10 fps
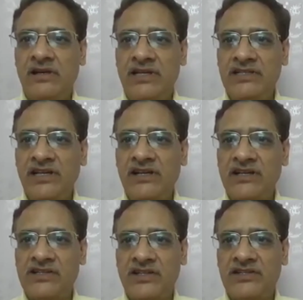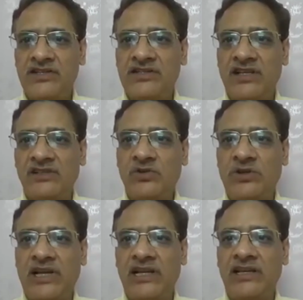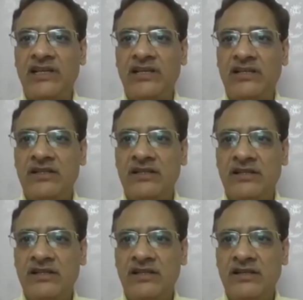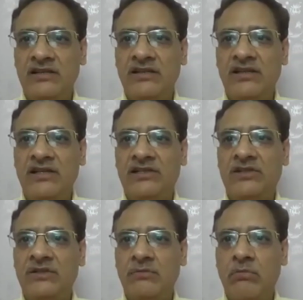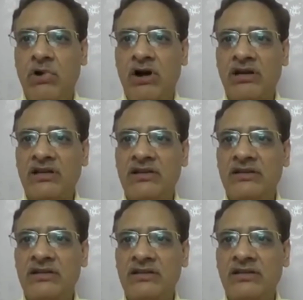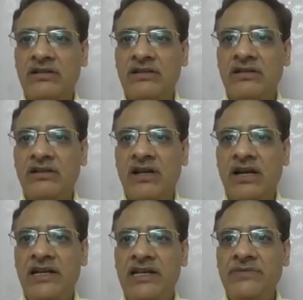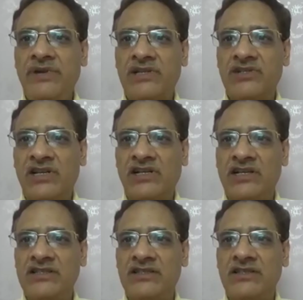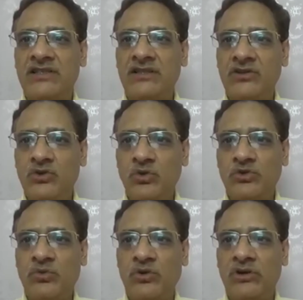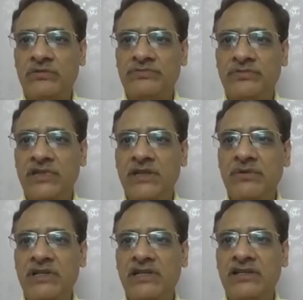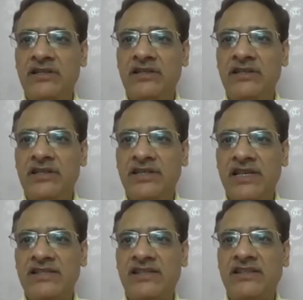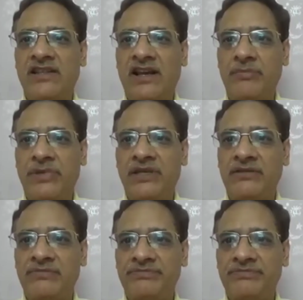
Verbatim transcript: A recent research is also telling its bark and leaf extract is useful even in cancer therapy